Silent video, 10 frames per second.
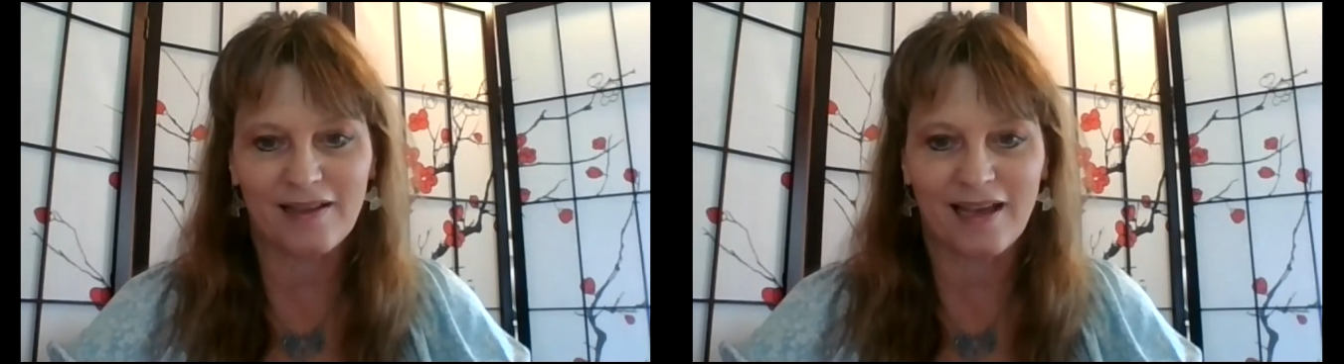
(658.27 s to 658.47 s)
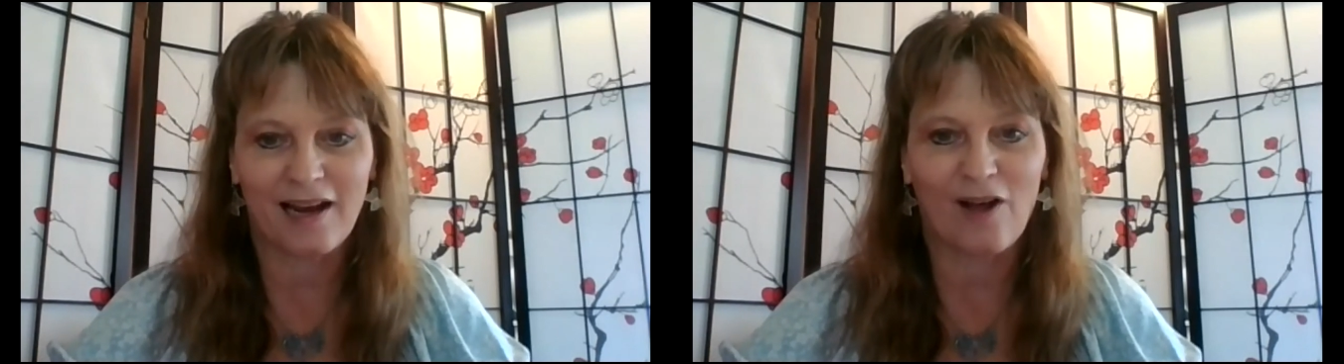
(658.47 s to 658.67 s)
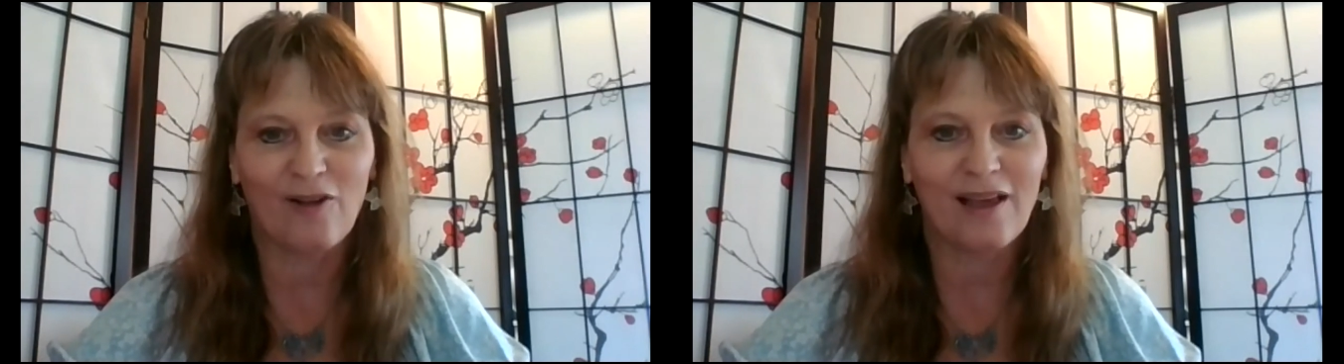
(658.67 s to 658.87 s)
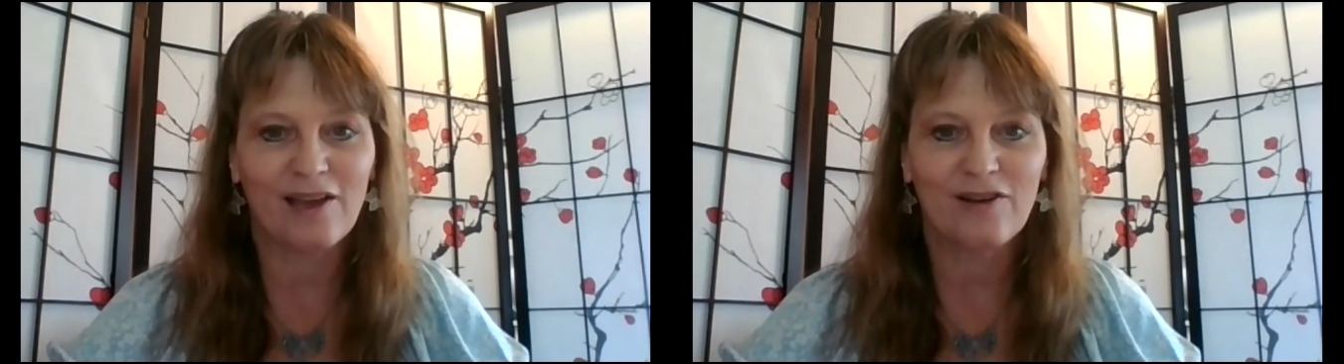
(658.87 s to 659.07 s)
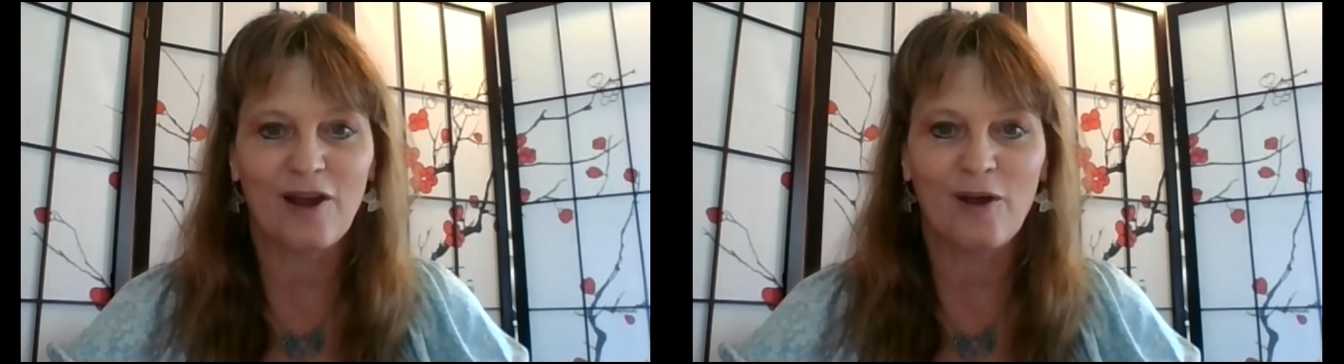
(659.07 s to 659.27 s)
and I'll
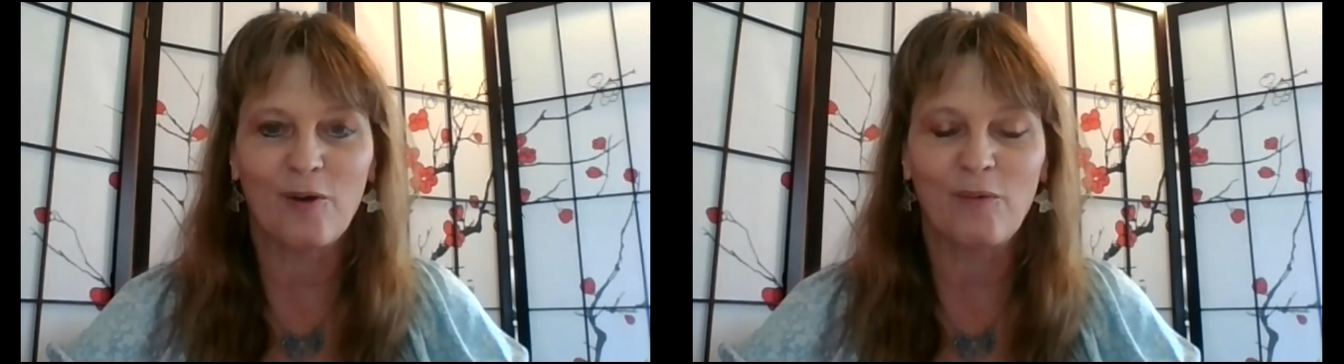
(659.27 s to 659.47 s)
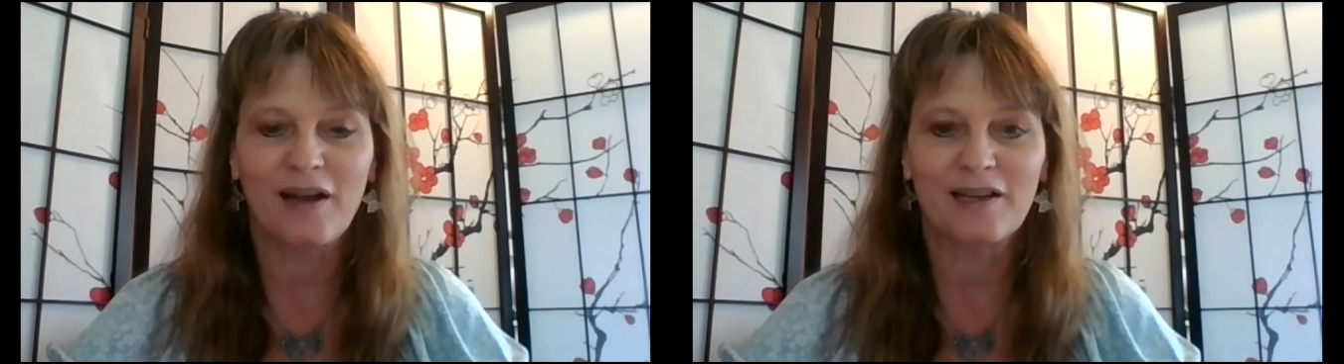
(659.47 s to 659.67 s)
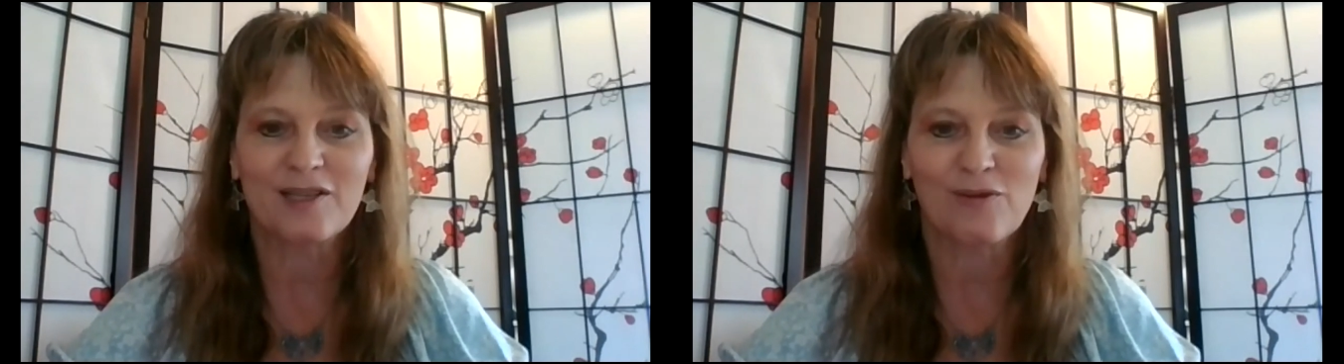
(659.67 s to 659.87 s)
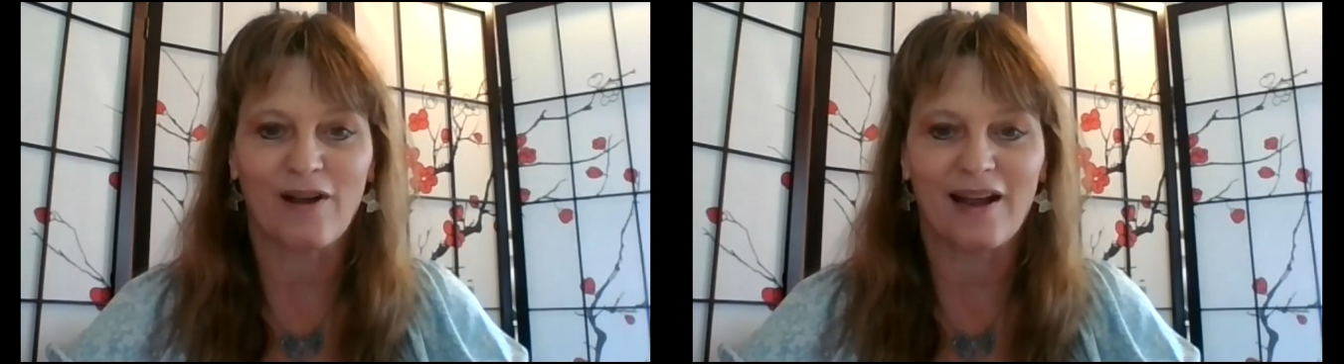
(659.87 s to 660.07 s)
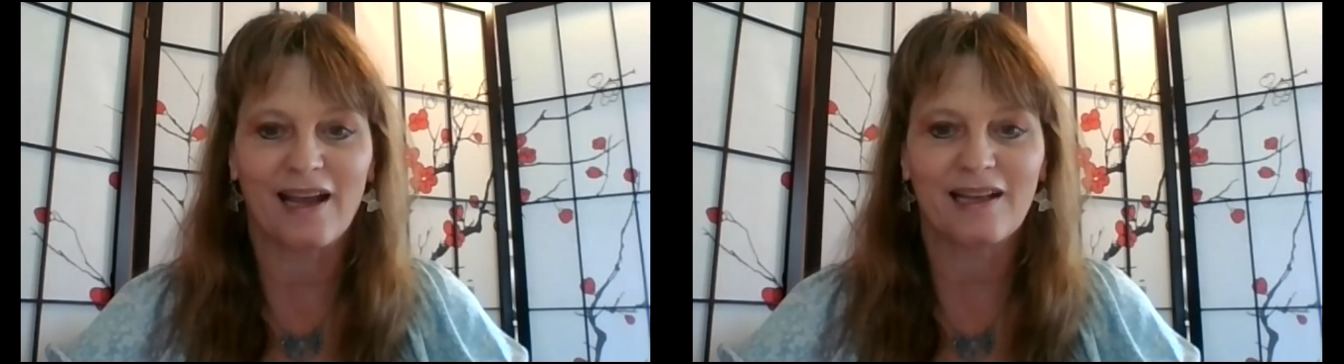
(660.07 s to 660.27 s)
let you know when it's
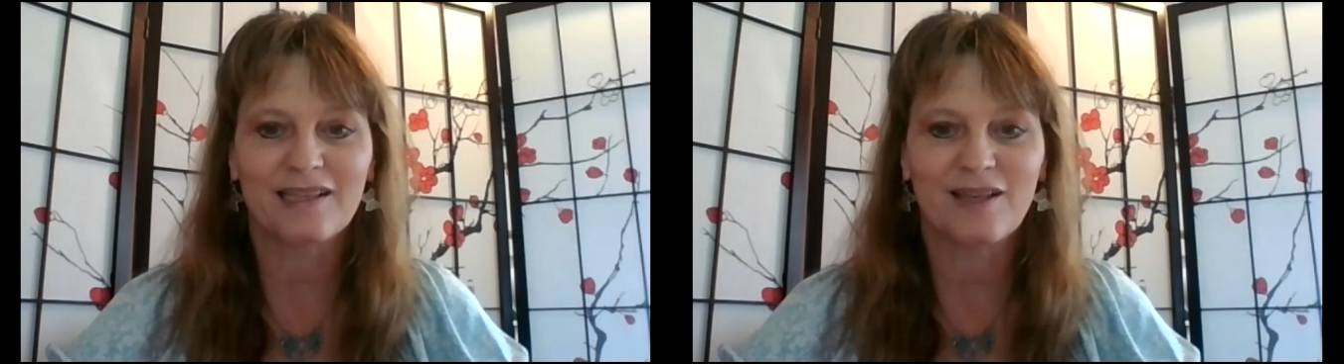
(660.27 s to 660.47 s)
ready.